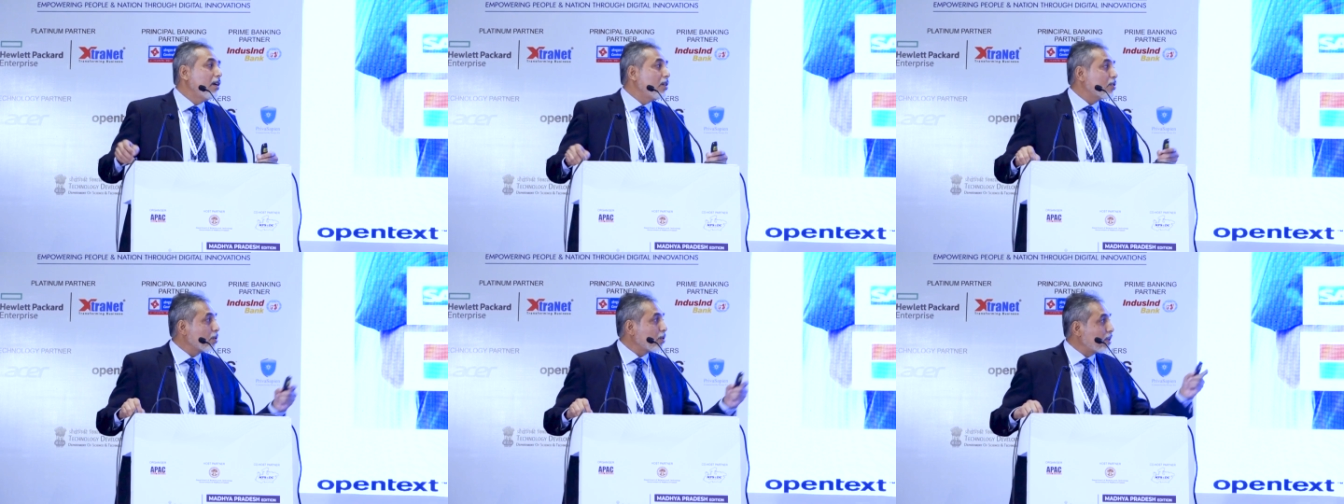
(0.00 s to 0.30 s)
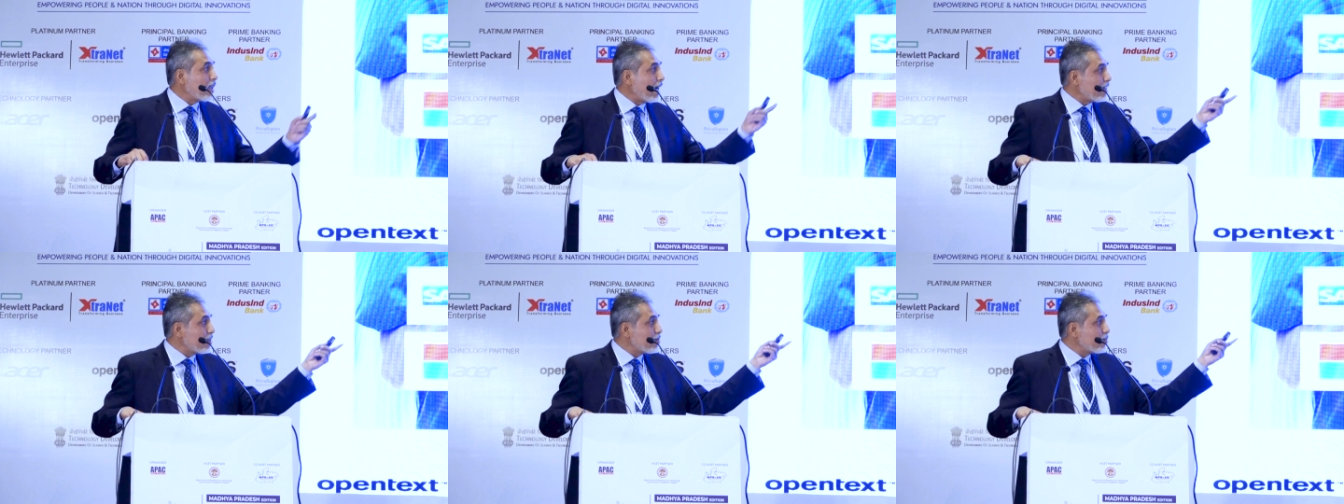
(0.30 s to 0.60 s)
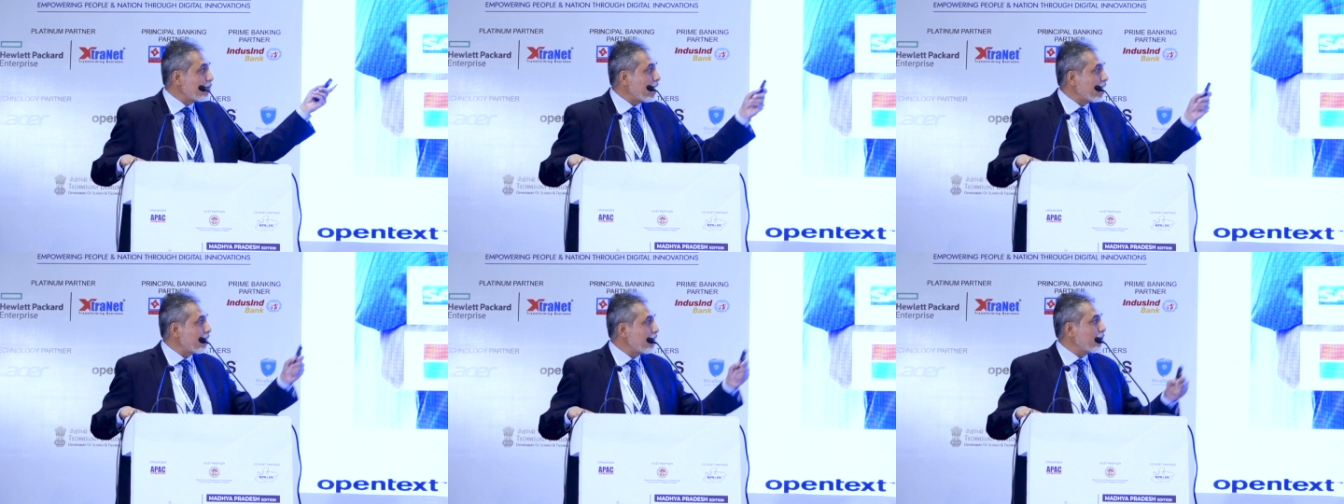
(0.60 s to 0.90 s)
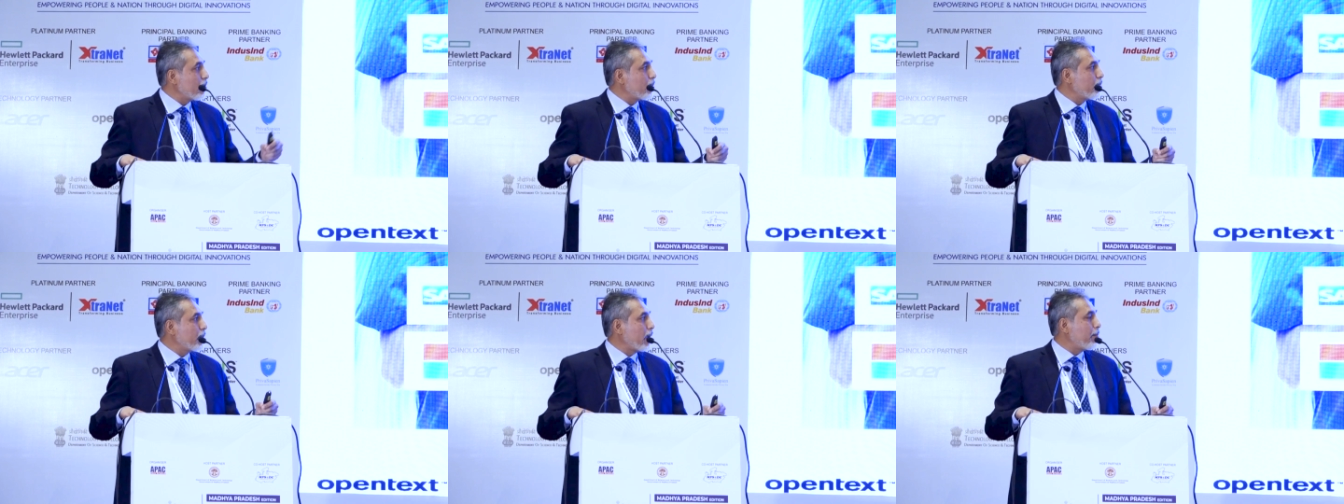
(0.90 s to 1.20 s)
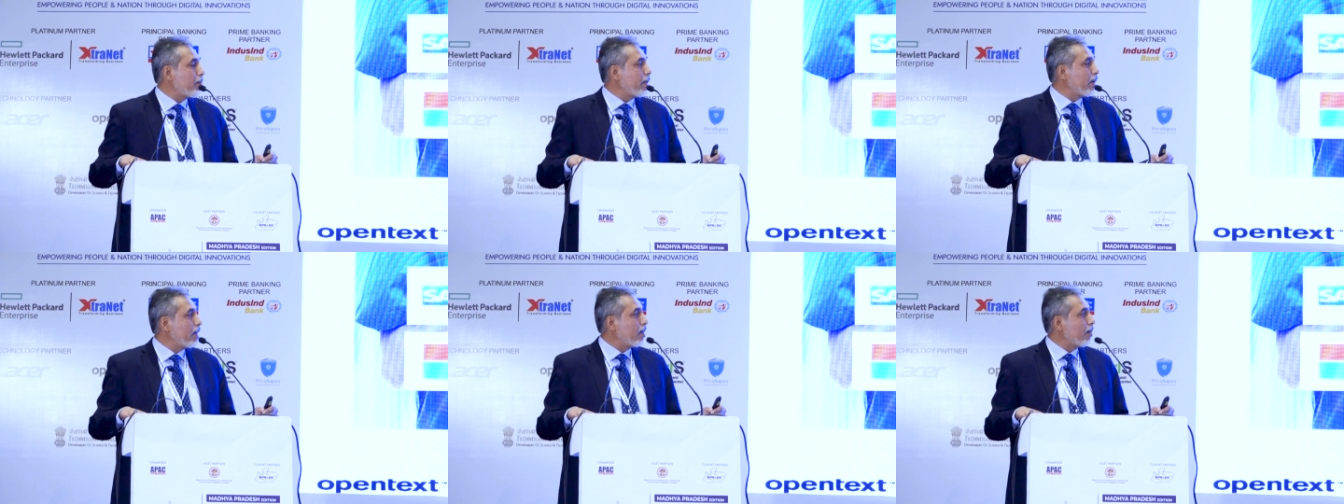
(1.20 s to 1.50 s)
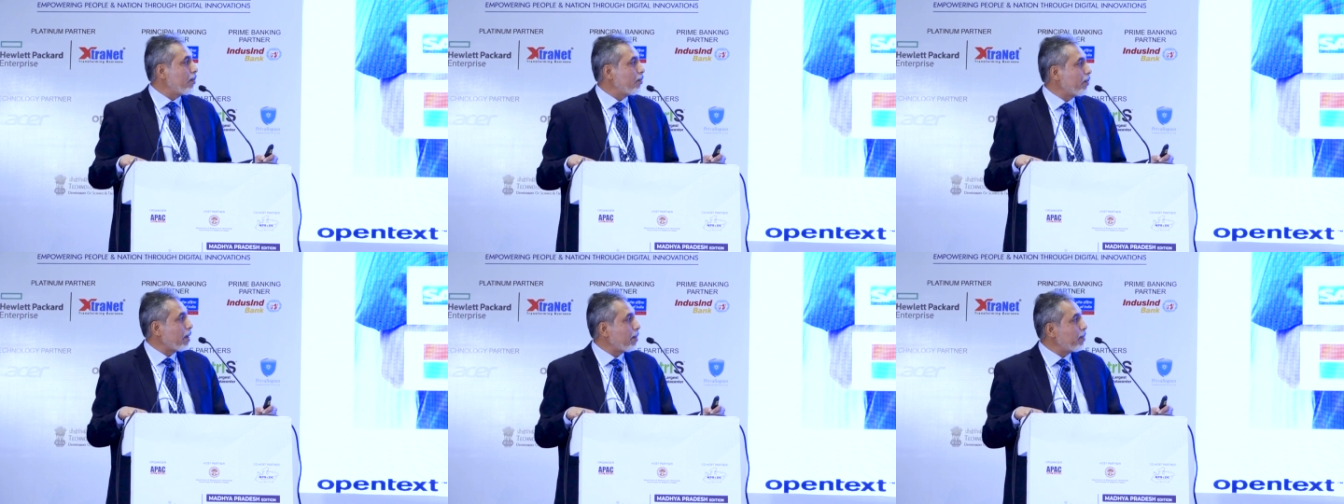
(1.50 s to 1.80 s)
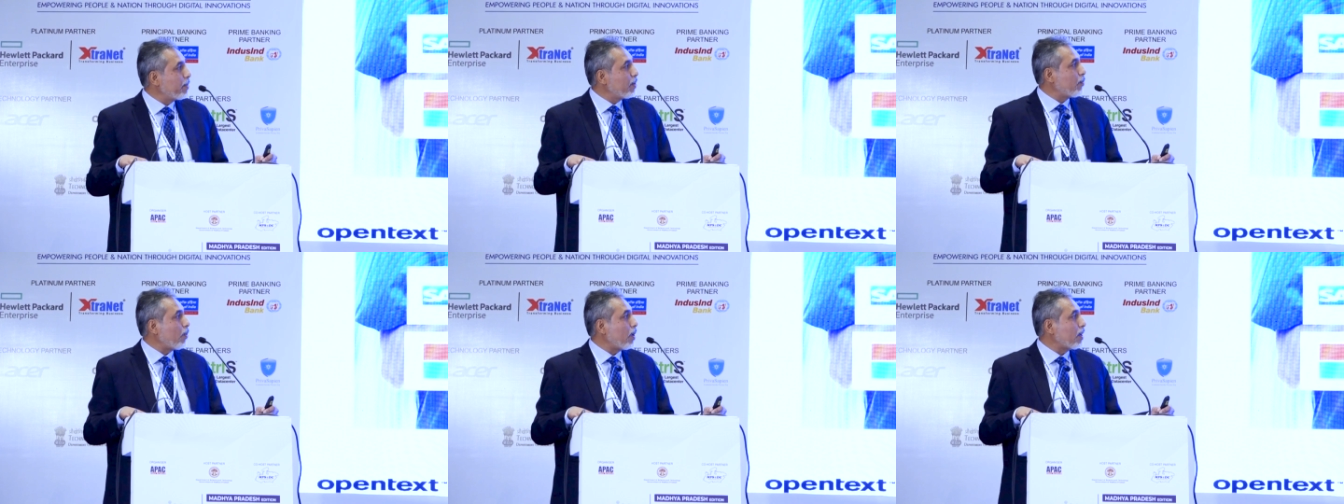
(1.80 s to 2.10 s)
So that is where you know we have been we have
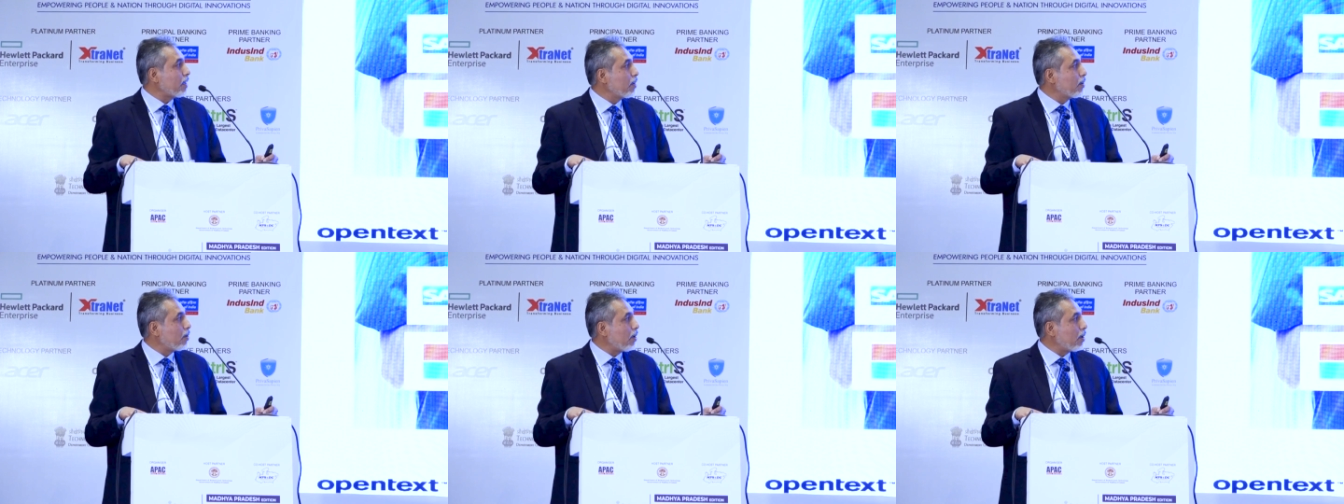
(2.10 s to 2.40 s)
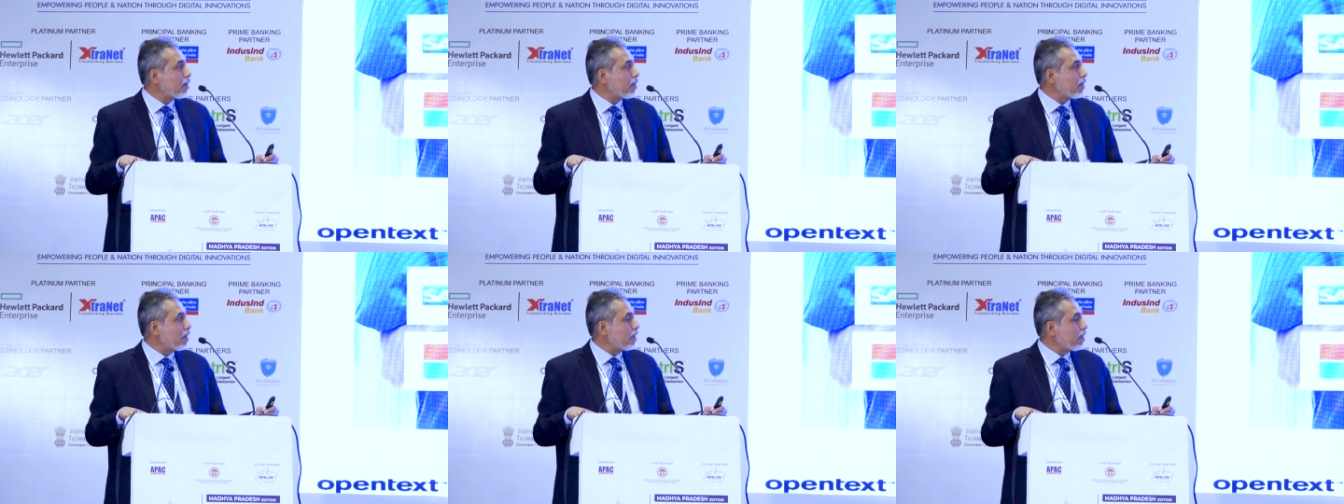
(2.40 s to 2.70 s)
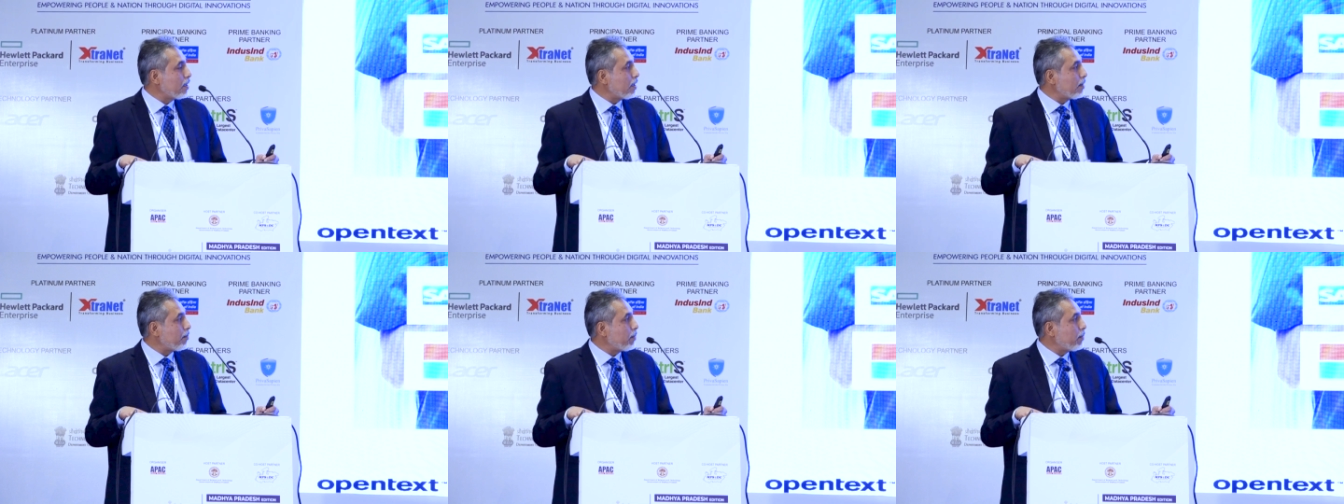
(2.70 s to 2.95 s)
been working on in the,